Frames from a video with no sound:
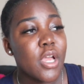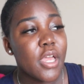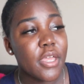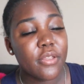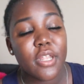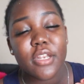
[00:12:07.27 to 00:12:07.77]

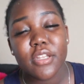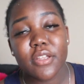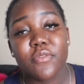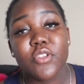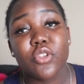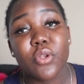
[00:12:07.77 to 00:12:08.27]

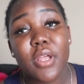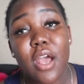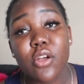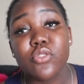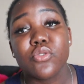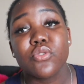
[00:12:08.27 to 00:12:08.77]
another video on
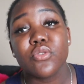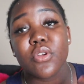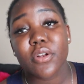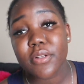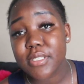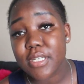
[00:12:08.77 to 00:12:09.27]
how to do
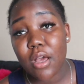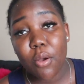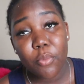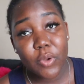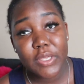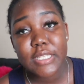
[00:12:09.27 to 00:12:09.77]
your critical
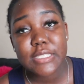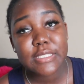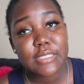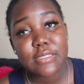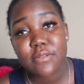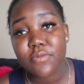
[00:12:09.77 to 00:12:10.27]

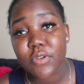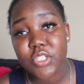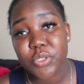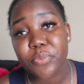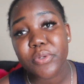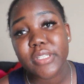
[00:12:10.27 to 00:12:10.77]
points for
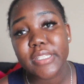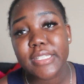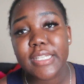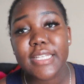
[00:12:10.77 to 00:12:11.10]
Chamberlain.